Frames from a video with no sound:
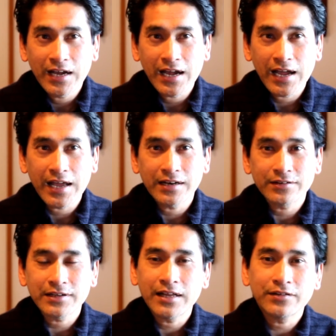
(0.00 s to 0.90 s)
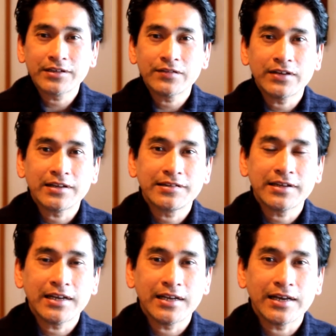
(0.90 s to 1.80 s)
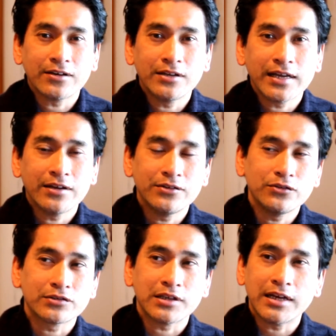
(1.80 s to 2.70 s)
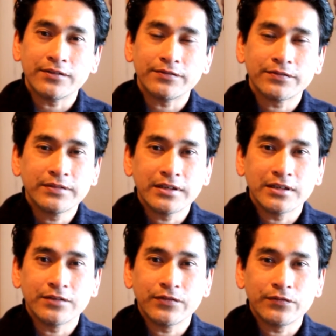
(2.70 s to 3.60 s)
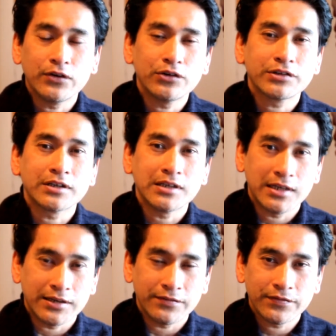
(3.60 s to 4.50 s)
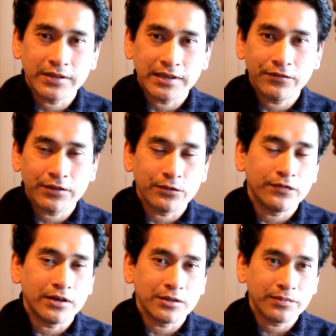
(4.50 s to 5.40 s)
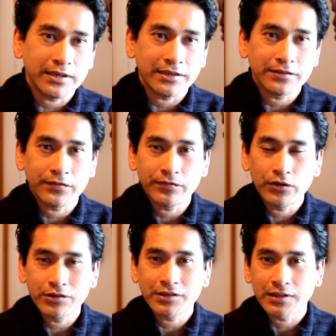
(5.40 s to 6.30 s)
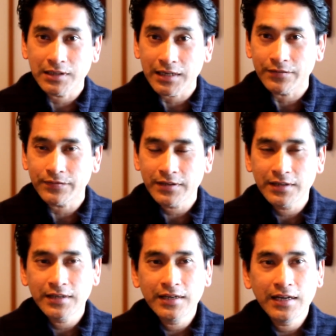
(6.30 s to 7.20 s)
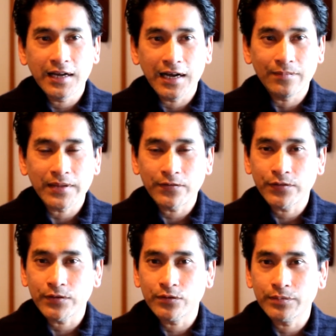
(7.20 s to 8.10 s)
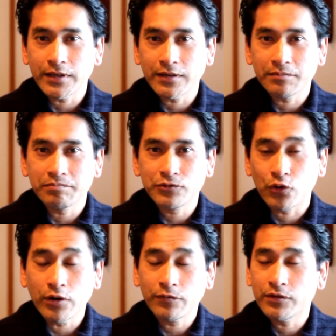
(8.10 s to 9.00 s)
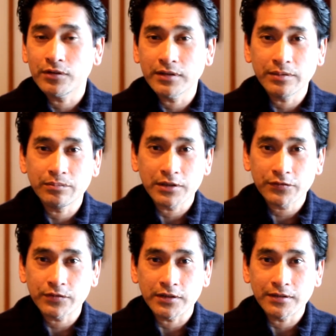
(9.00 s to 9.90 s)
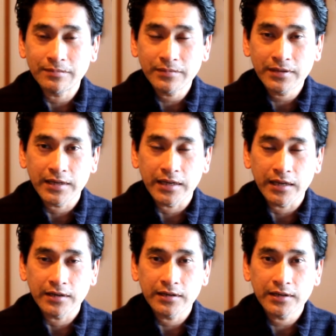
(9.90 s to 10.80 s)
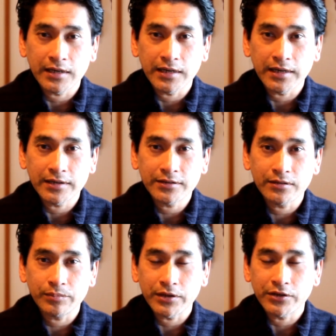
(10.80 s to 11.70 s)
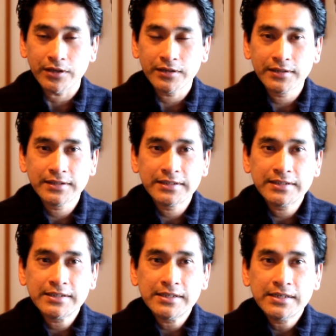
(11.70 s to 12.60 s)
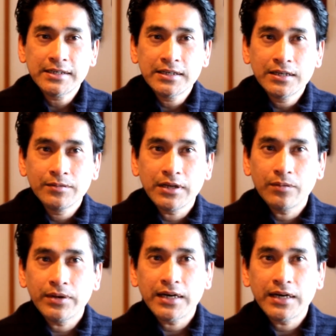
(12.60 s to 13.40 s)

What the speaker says: And there's a lot of stuff I'd say like, all I got to do is love. If you focus on love, then everything will fall into place. If you focus on love, everything will be joyful and blissful, and you'll be good. But